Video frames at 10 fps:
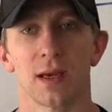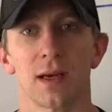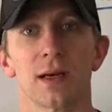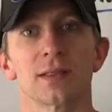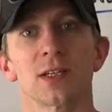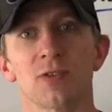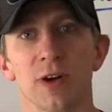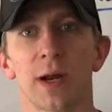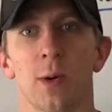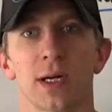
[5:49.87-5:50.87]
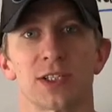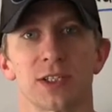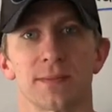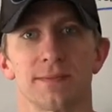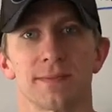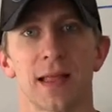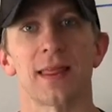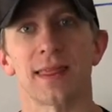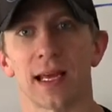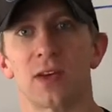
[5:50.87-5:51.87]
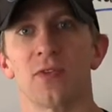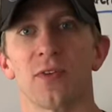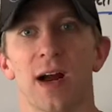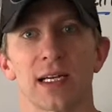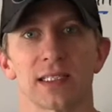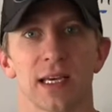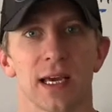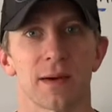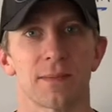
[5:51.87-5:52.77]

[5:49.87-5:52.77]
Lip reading: It's a great question, and thank you for asking it.